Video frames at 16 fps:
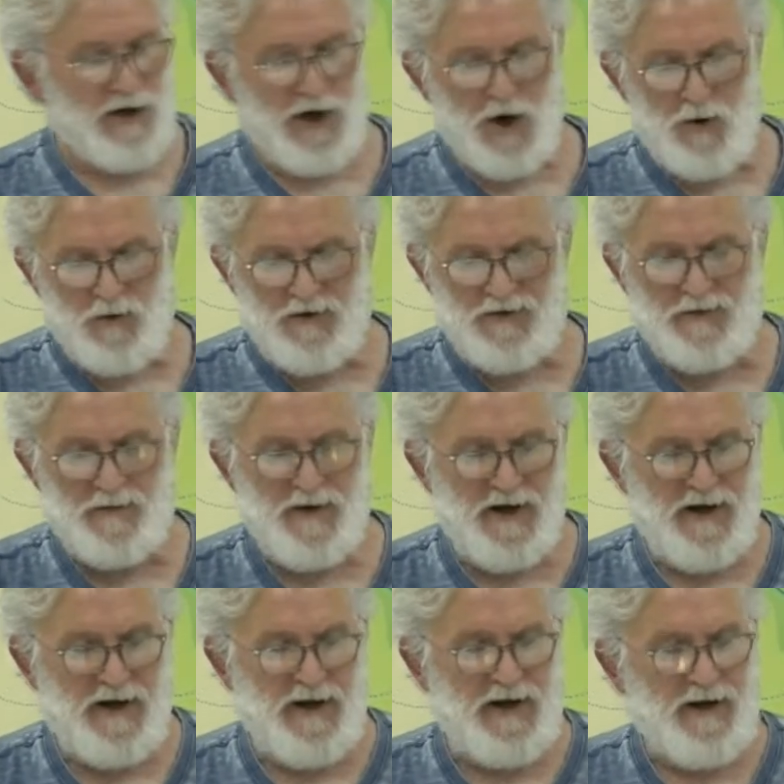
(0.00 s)
with
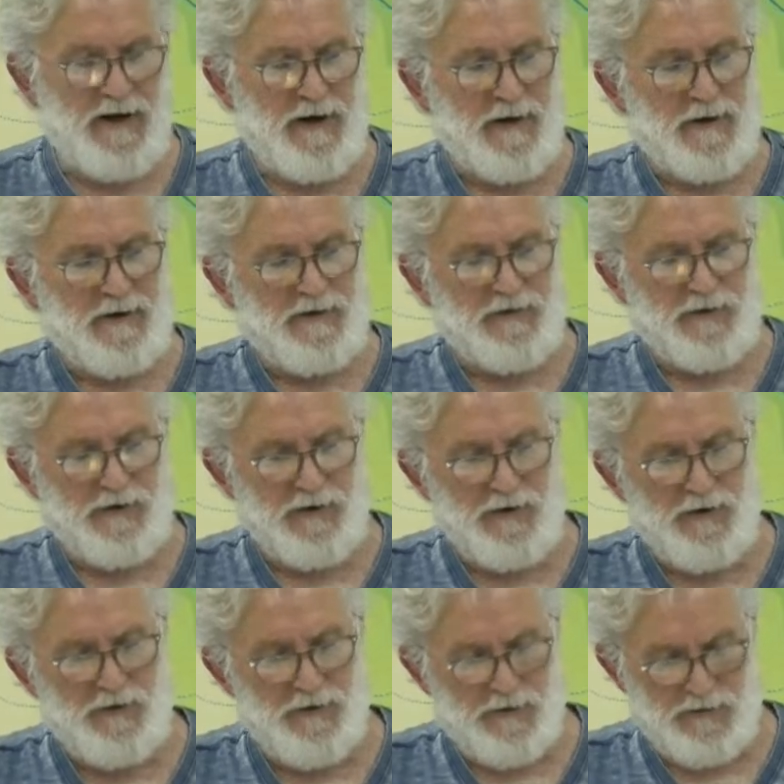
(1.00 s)
me
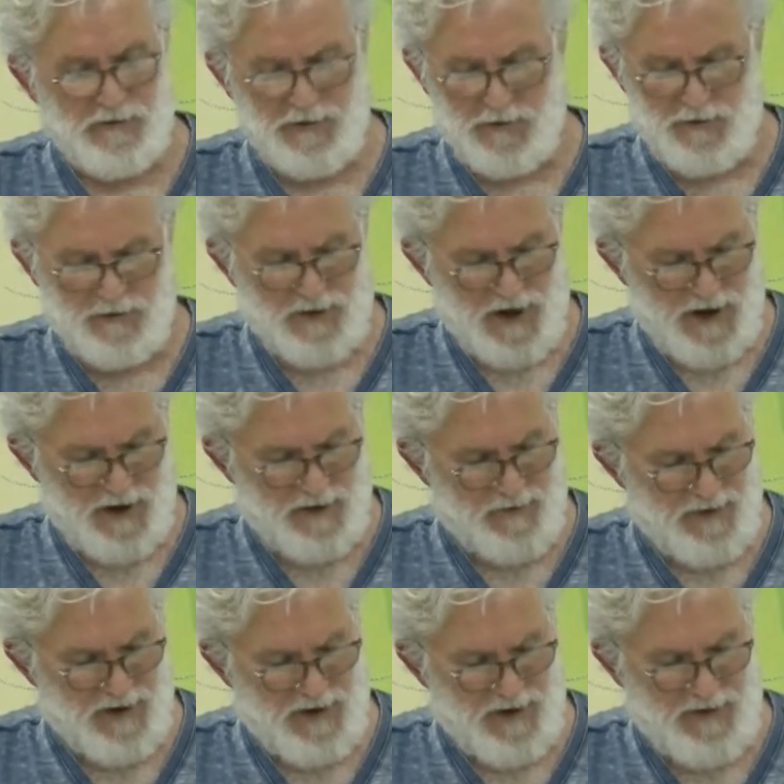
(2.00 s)
to
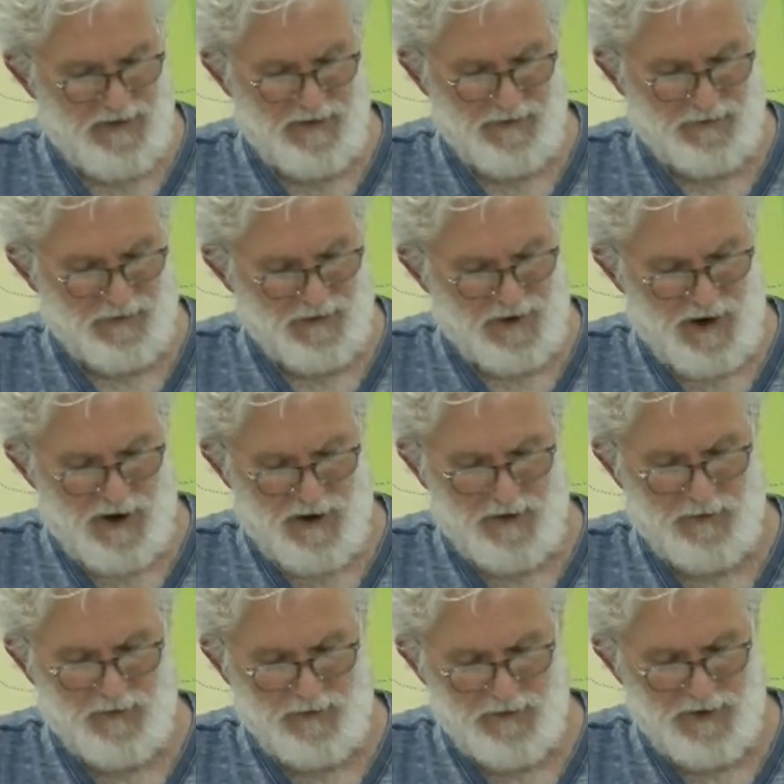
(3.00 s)
Deuteronomy. This one ought to
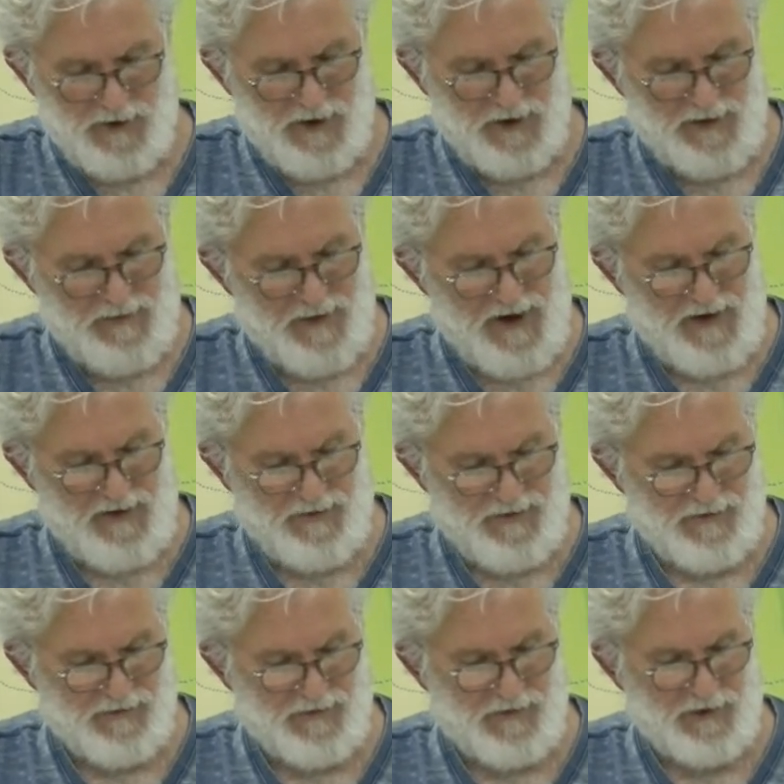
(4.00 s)
really make
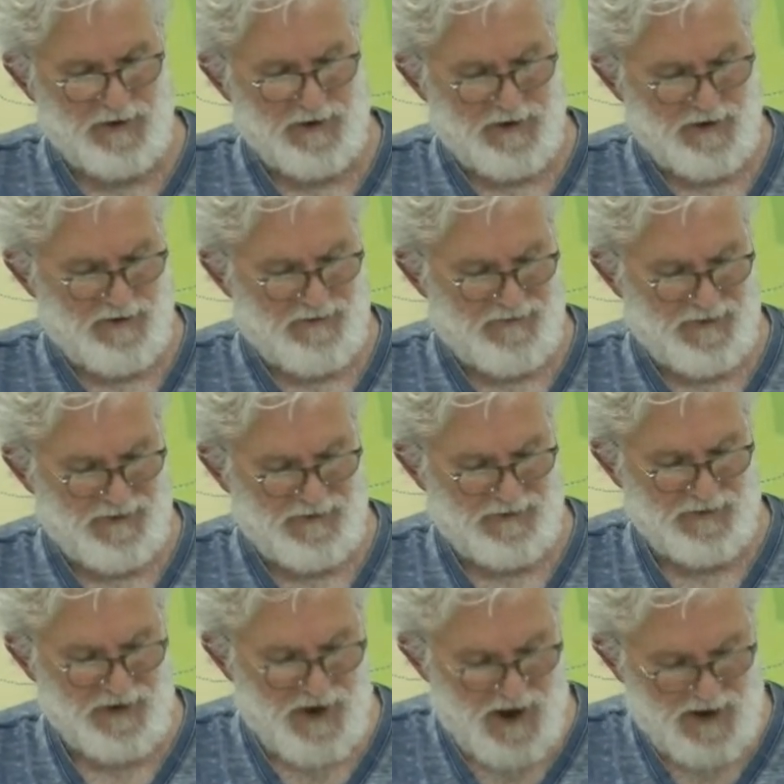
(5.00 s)
this clear if it's
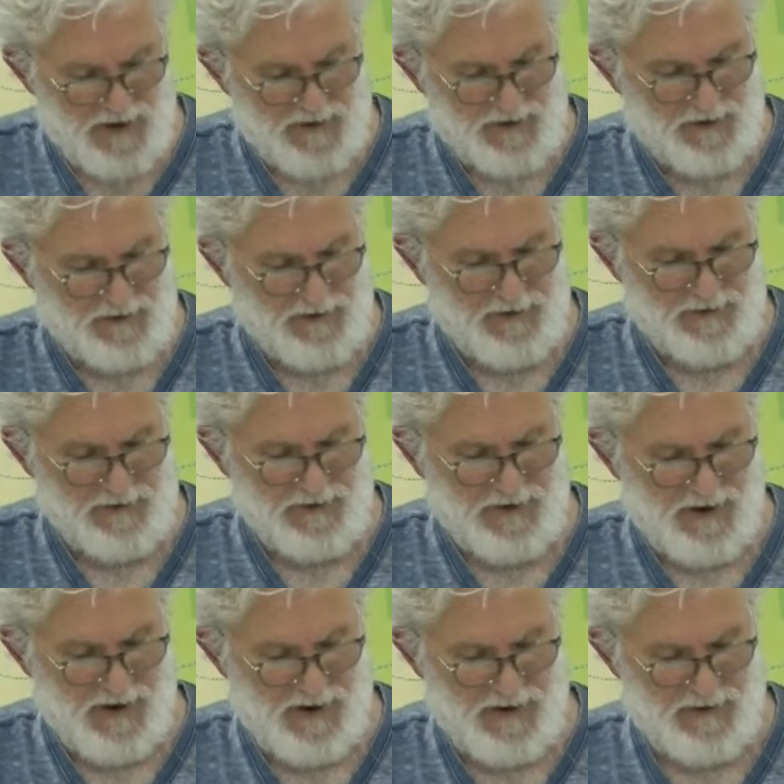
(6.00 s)
not clear
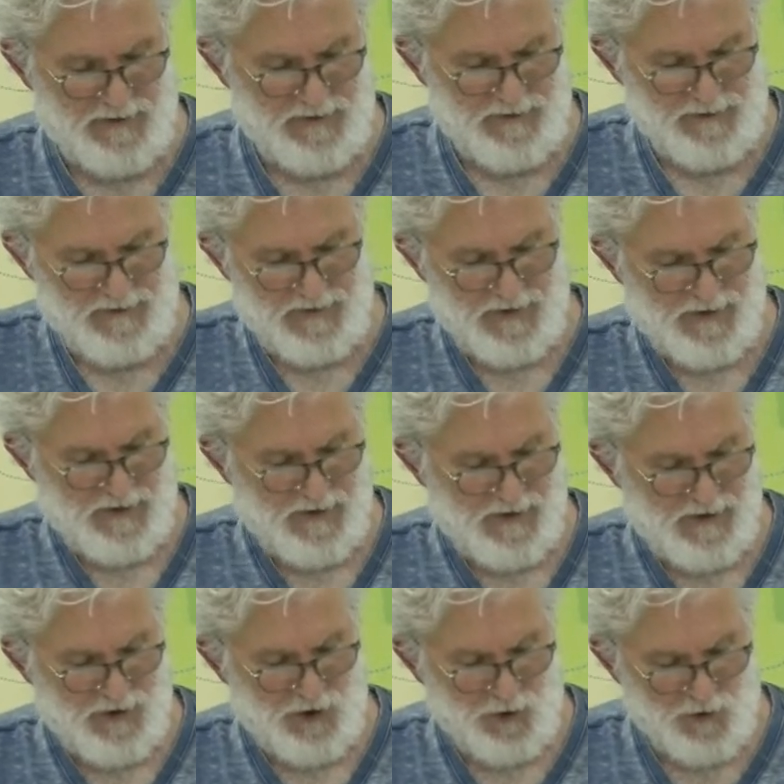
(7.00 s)
yet.
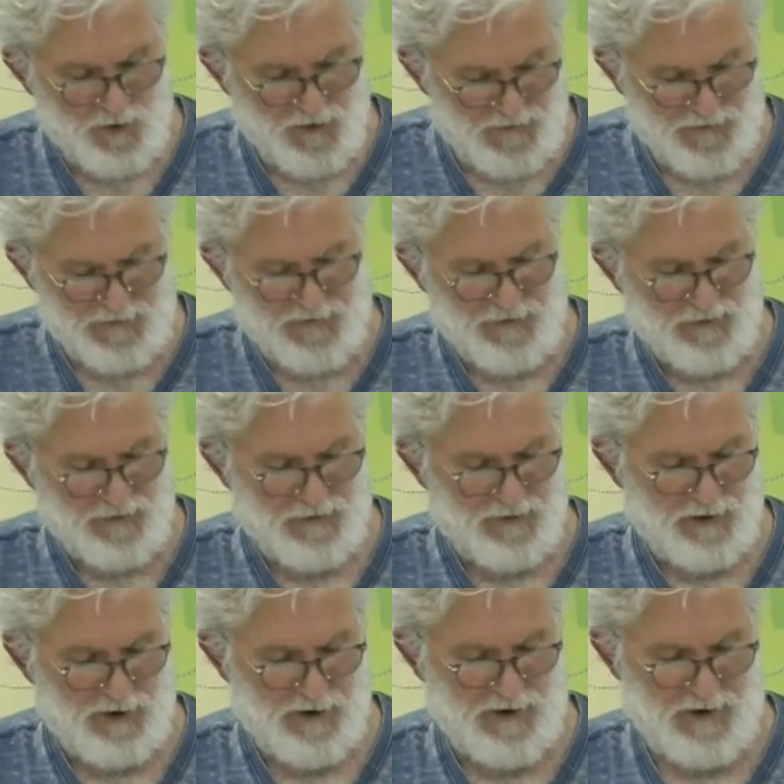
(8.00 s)
Crystal
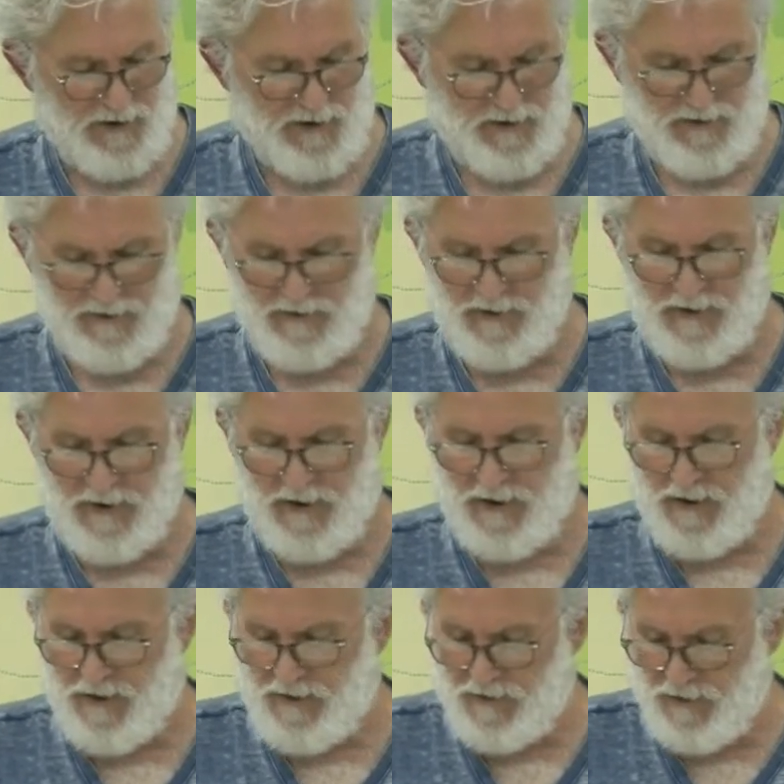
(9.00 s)
clear.
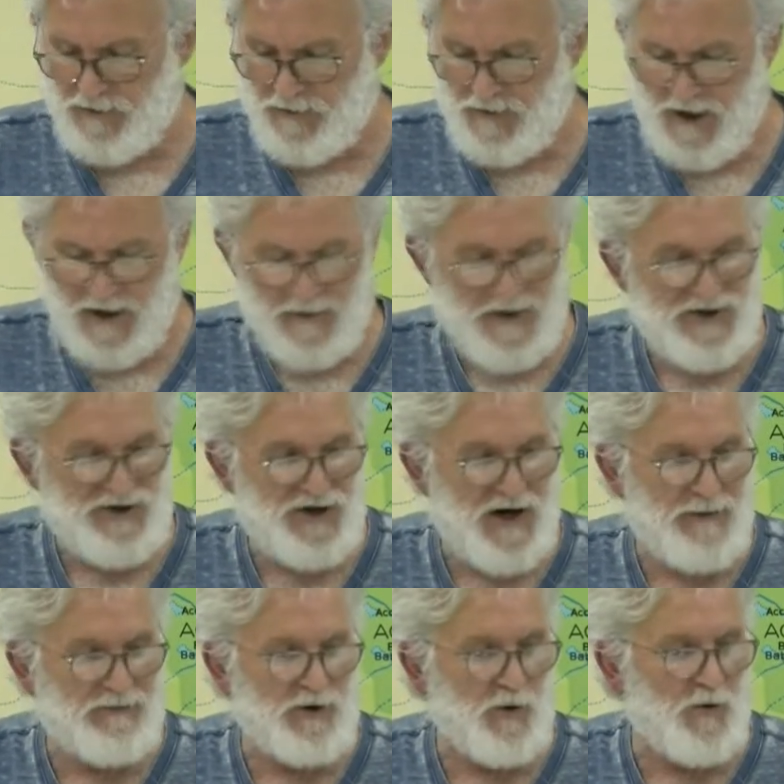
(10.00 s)
Deuteronomy
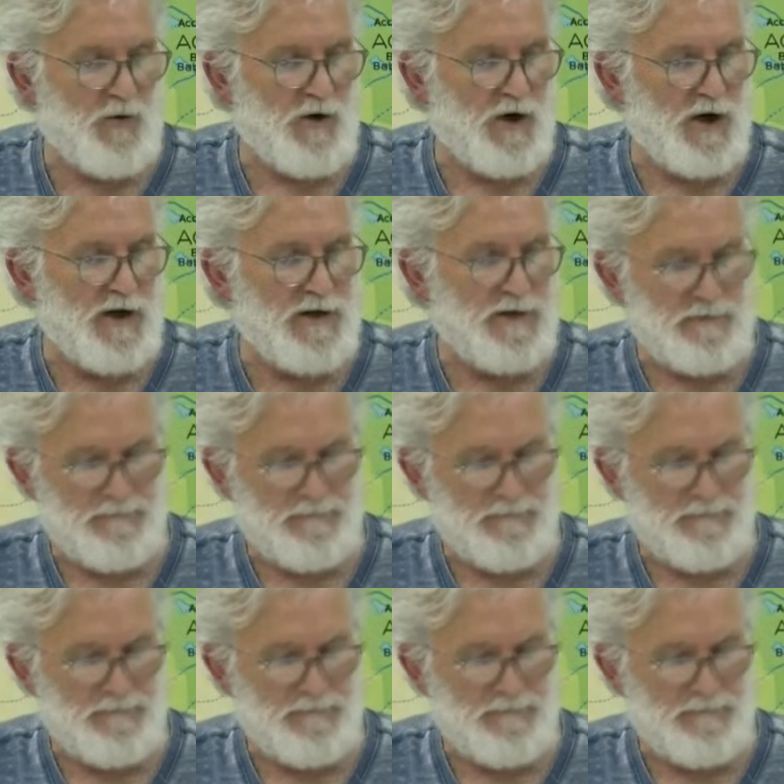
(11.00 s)
chapter 1,